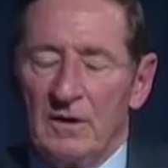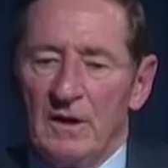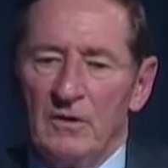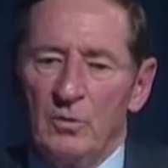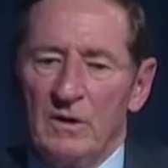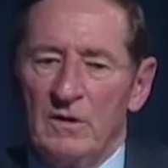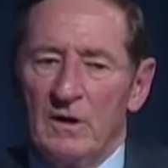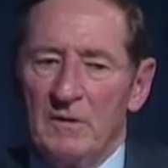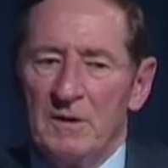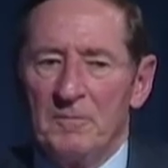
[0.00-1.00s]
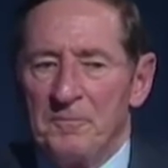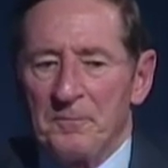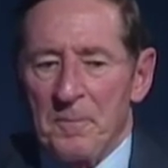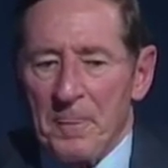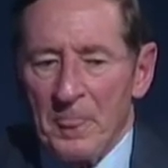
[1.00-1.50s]
Yes, I mean,
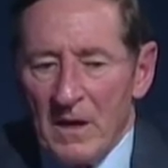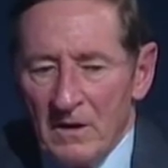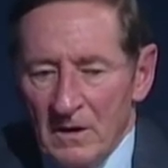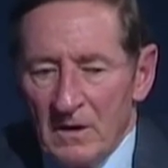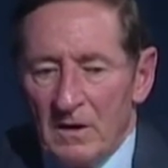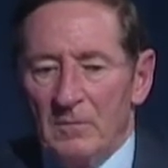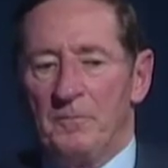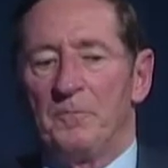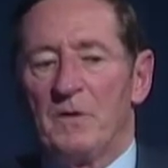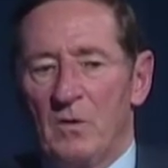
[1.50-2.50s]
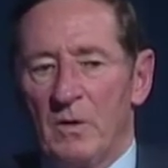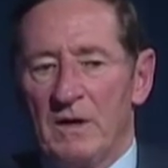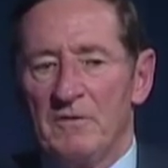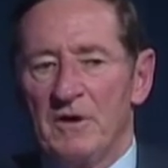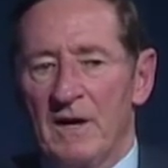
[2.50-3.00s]

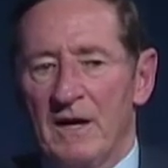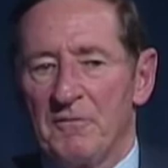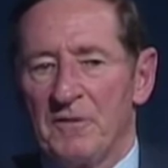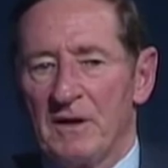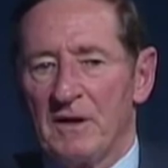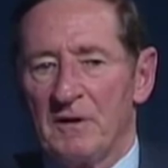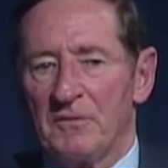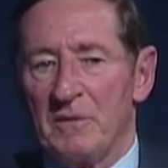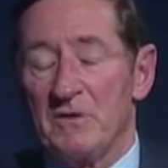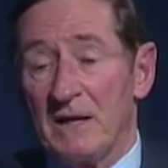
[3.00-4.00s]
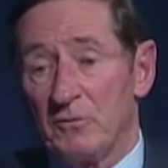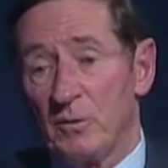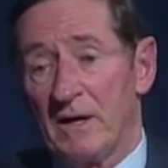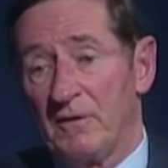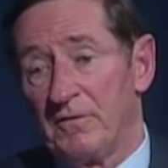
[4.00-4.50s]
whenever you have, sometimes
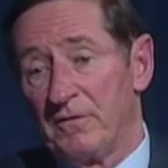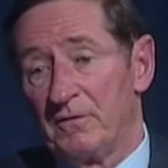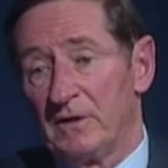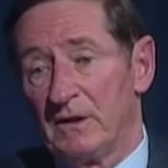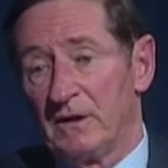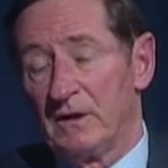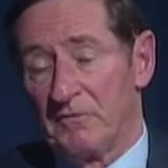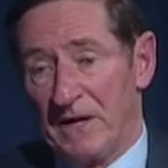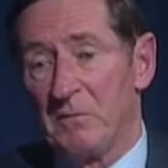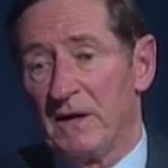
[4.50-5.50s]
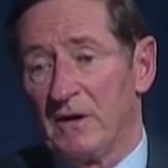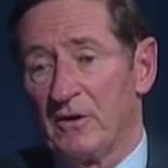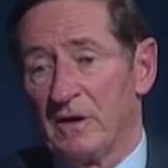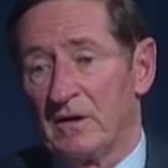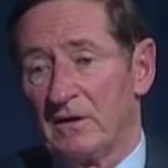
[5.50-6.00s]
we have a family
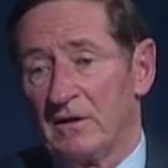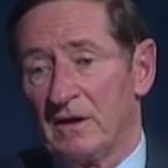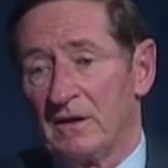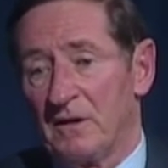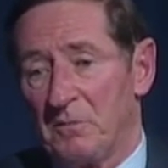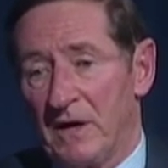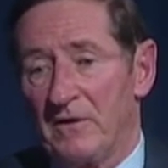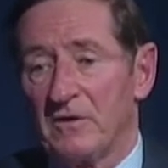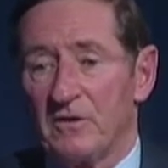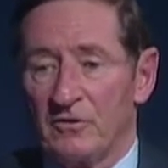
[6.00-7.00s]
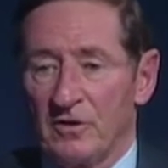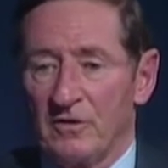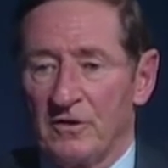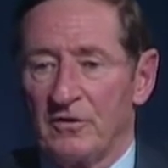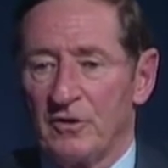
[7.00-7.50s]
going, and the parents and
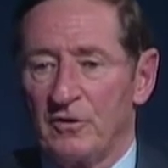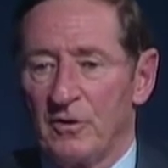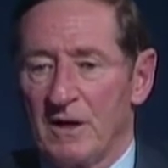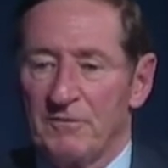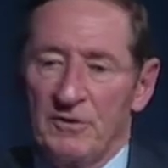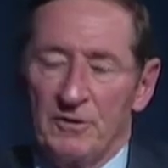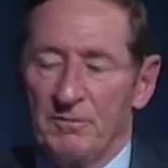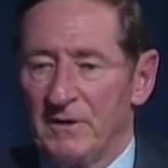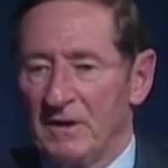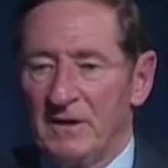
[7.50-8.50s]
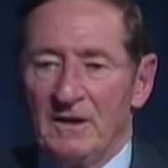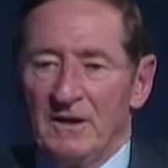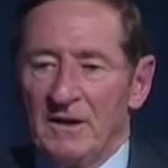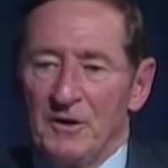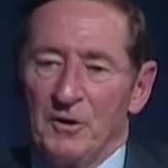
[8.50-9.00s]
children, so you have to
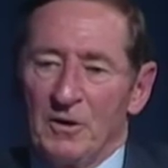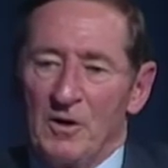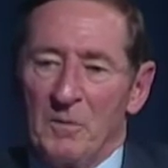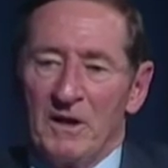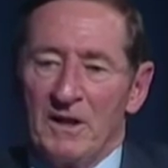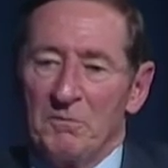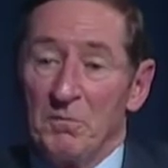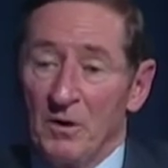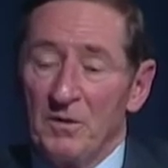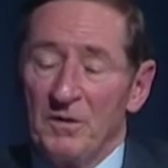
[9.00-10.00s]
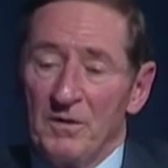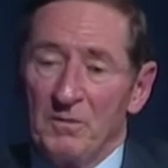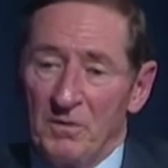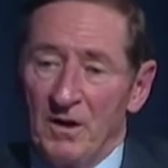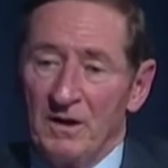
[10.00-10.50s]
accommodate both
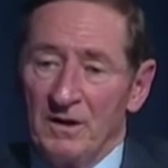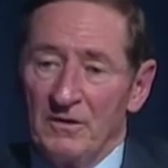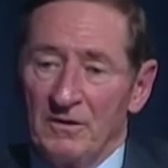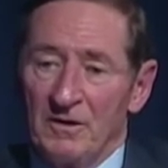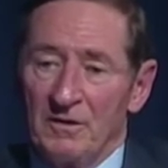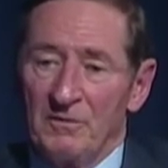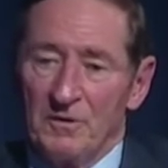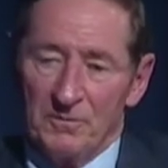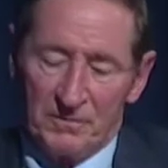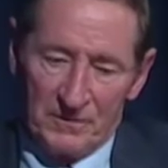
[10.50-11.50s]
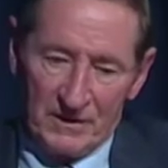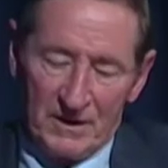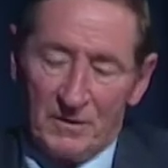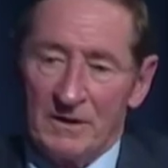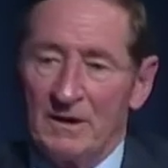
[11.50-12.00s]
parties. You have to
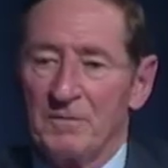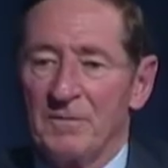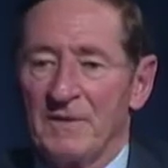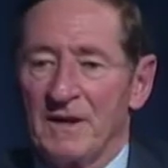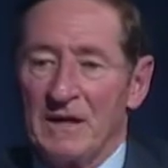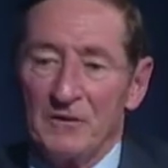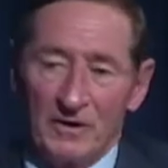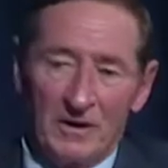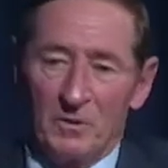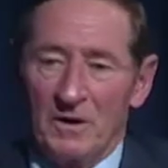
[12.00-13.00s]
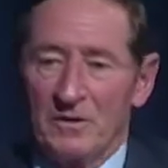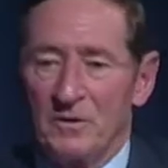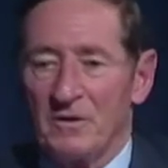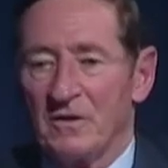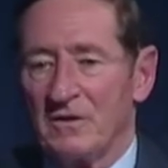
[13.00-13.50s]
say, okay, the kids are going to want to
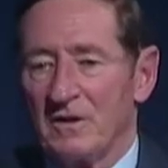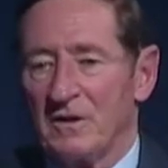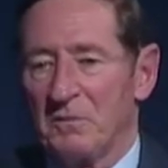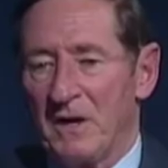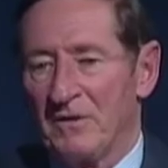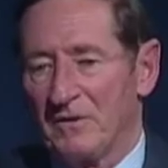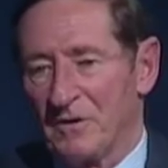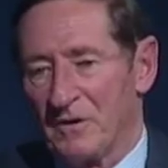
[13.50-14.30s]
do this, the parents are